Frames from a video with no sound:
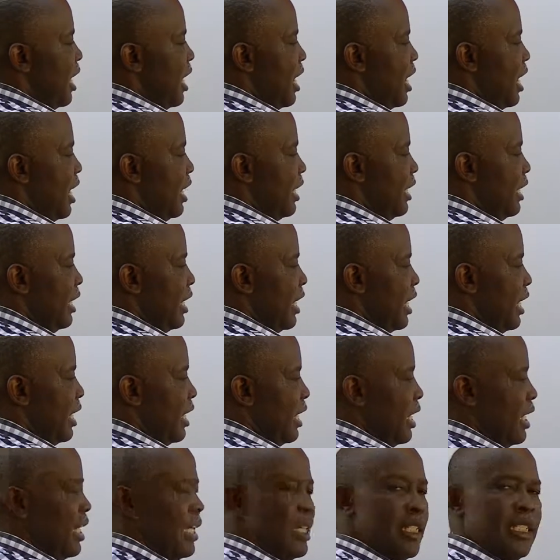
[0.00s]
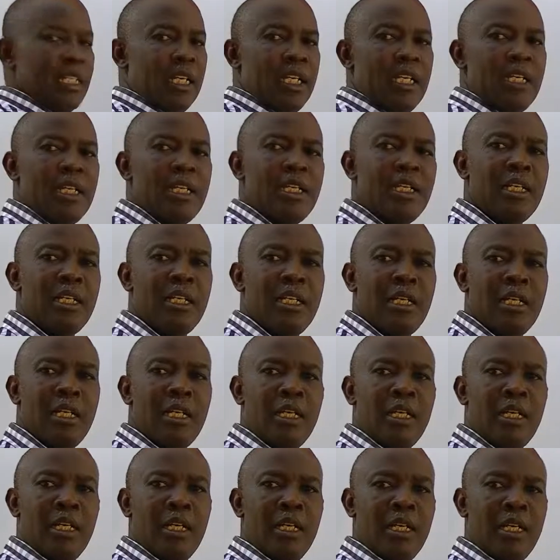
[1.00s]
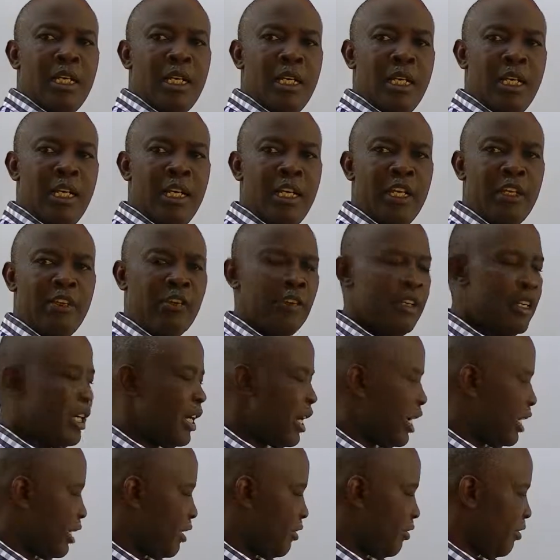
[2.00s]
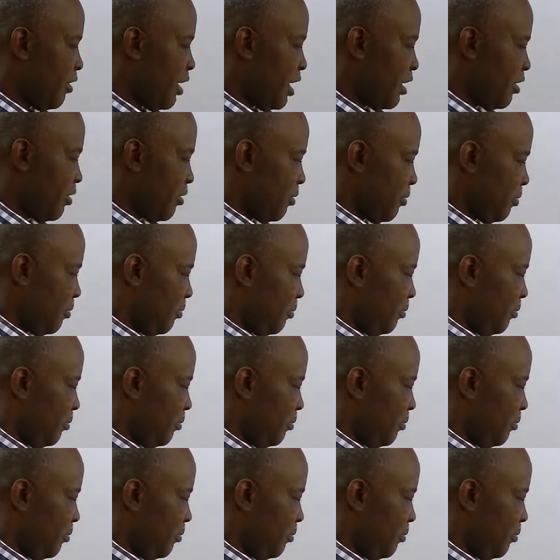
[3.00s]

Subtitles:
and another electronegative atom.